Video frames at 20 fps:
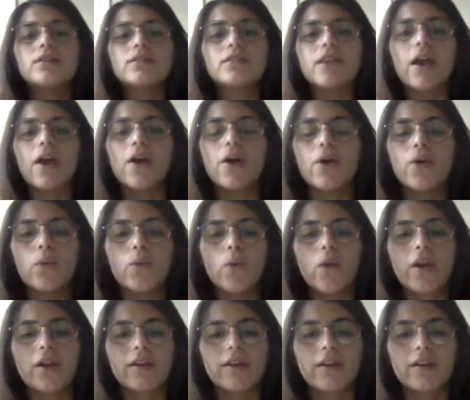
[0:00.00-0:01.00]
So,
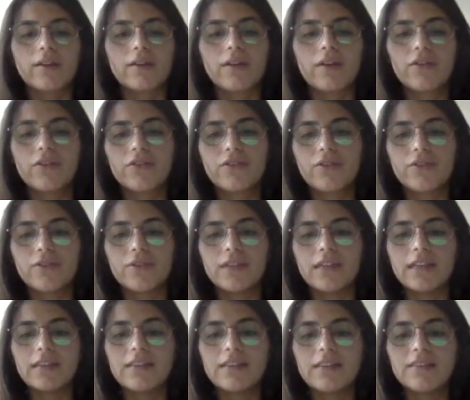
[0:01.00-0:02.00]
working
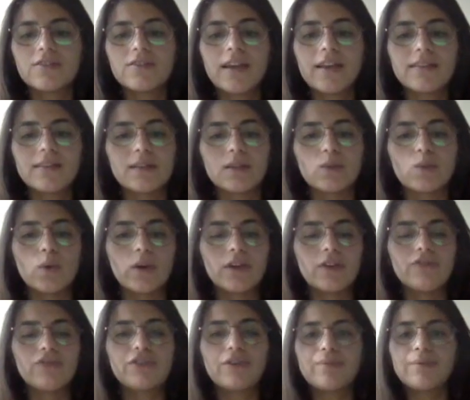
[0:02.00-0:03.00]
through the internet is
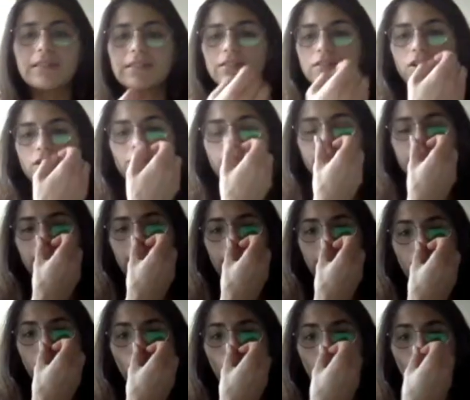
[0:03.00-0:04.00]
one of them instead of
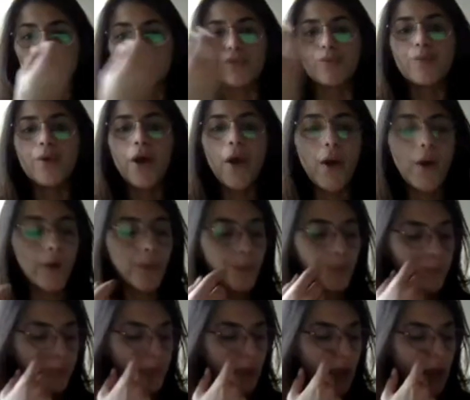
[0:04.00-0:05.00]
saying work from
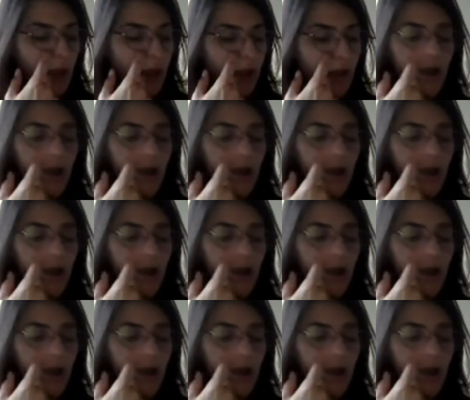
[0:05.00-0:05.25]
home.